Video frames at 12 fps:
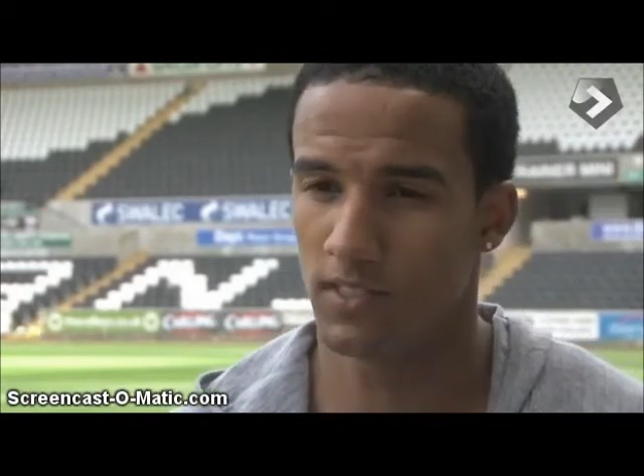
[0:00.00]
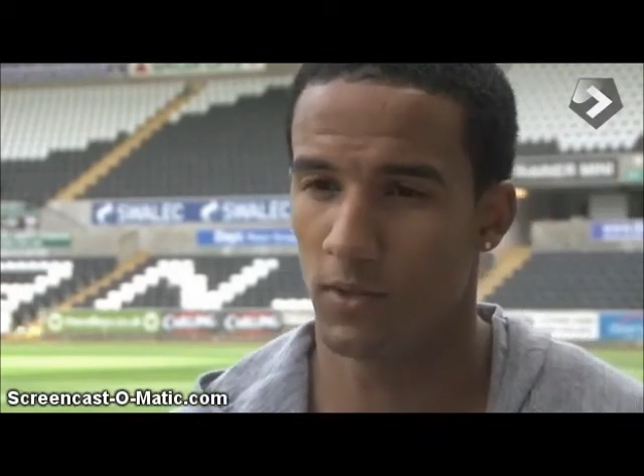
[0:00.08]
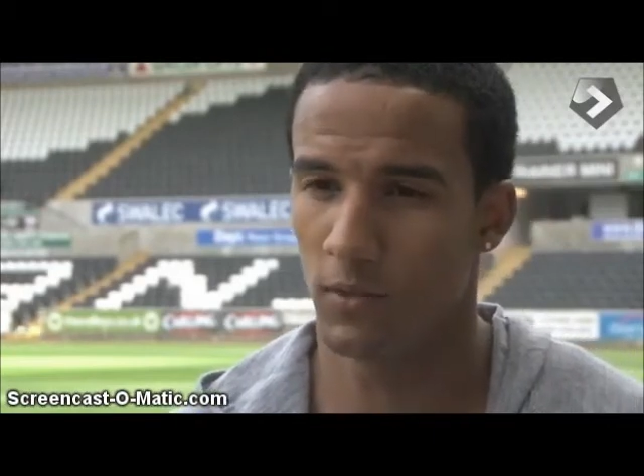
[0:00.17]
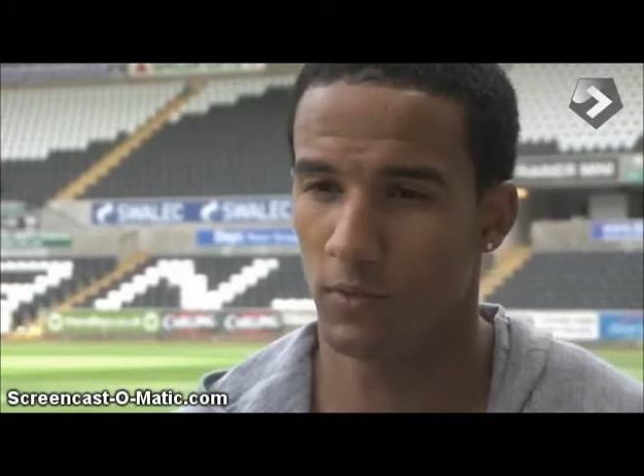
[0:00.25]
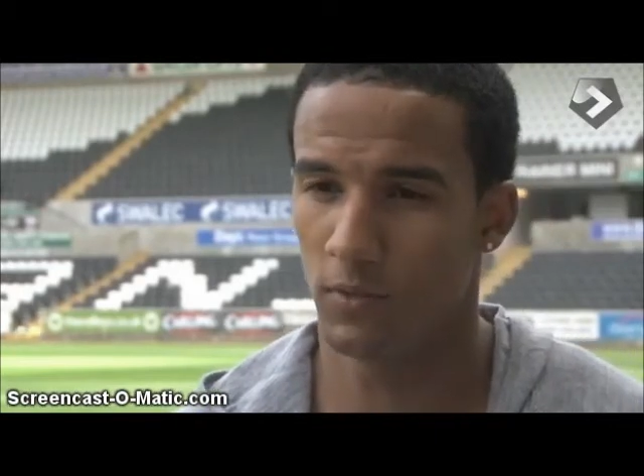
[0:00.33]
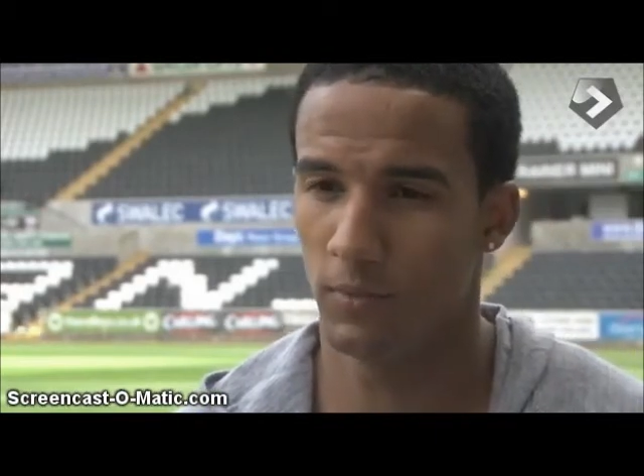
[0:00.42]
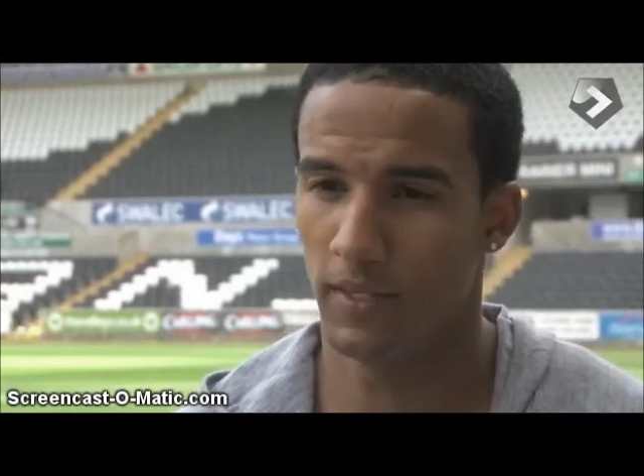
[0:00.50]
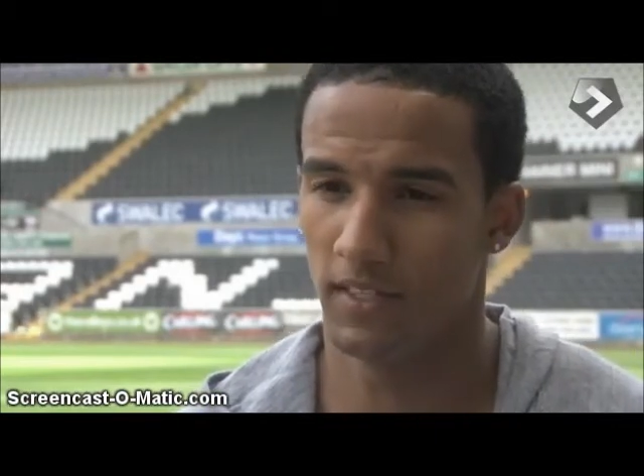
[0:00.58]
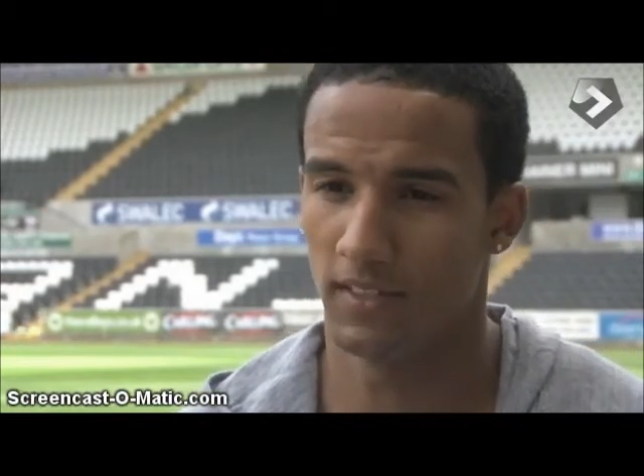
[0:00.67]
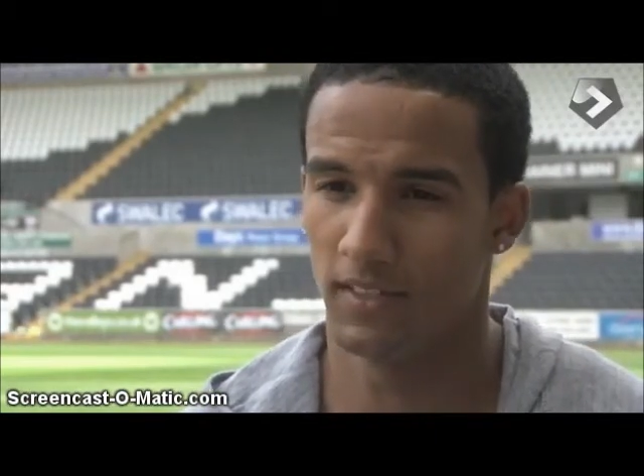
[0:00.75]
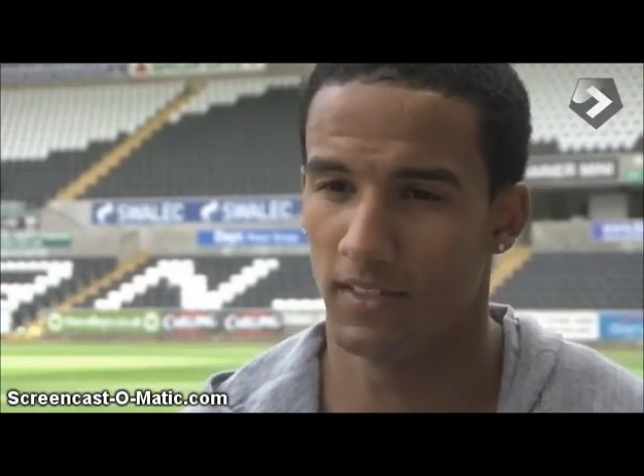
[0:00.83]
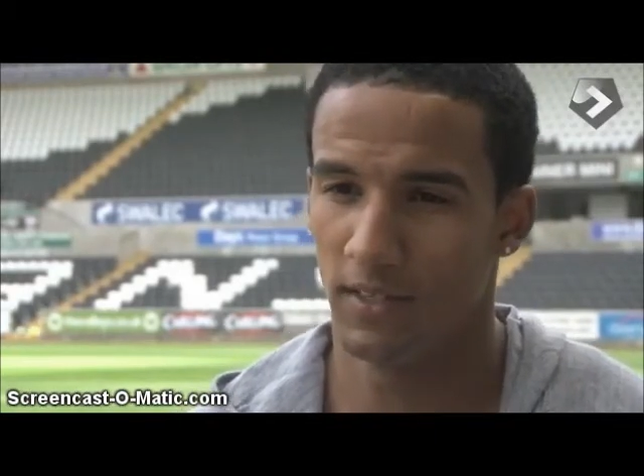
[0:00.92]
So hopefully we
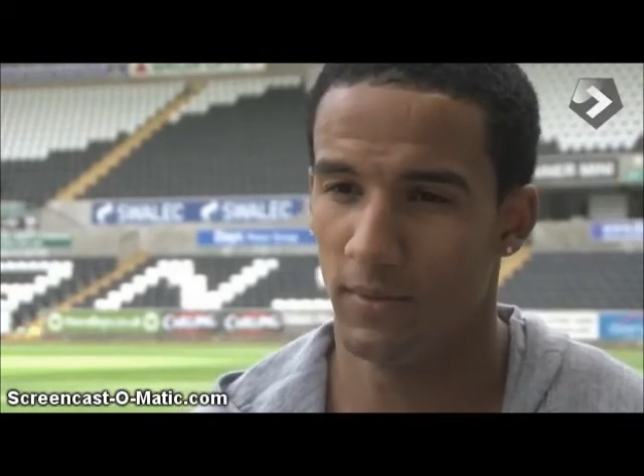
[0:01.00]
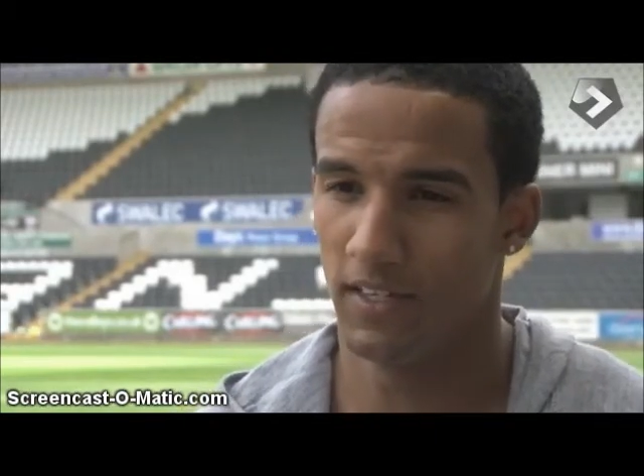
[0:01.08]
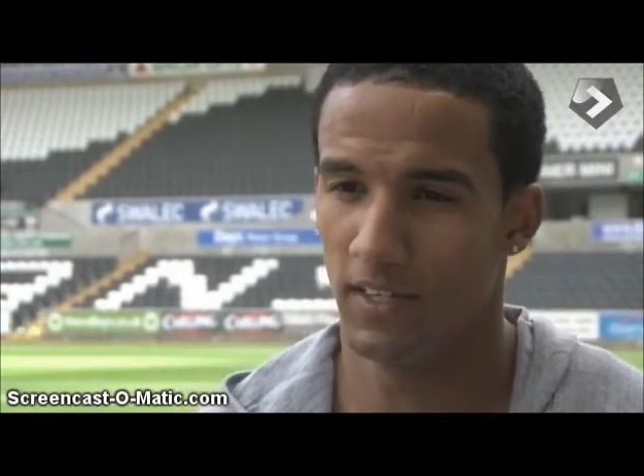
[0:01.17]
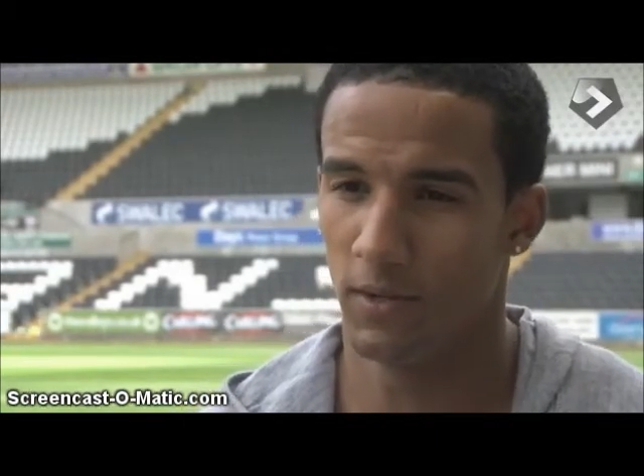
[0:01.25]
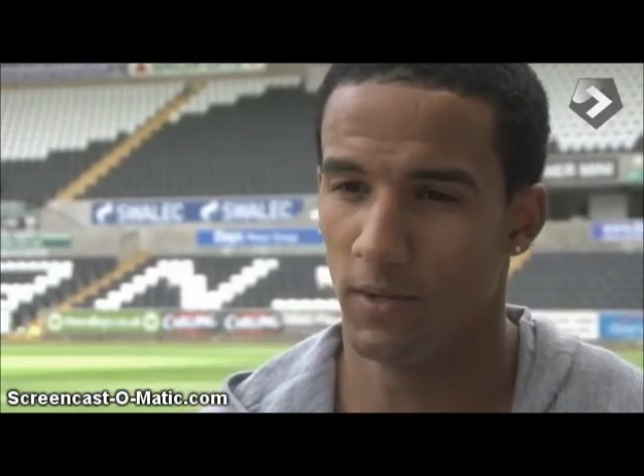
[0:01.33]
can